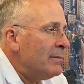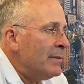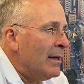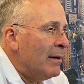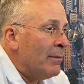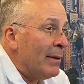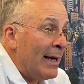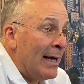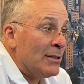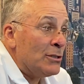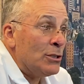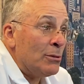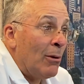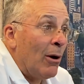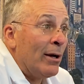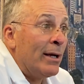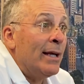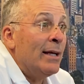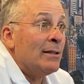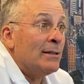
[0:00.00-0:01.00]
you know, we got
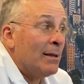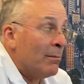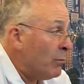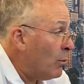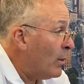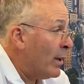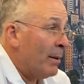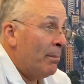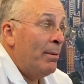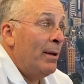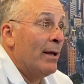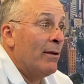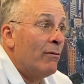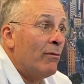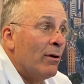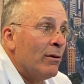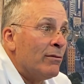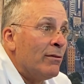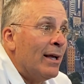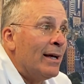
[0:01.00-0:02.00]
smart kid number one at Pitt,
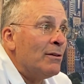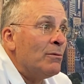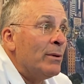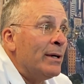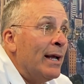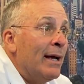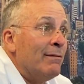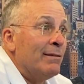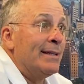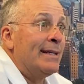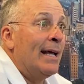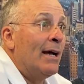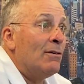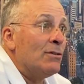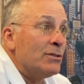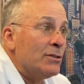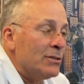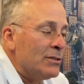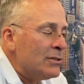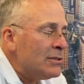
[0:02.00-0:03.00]
so it's nice when you have
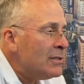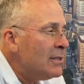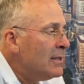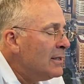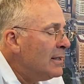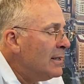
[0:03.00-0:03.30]
intelligence.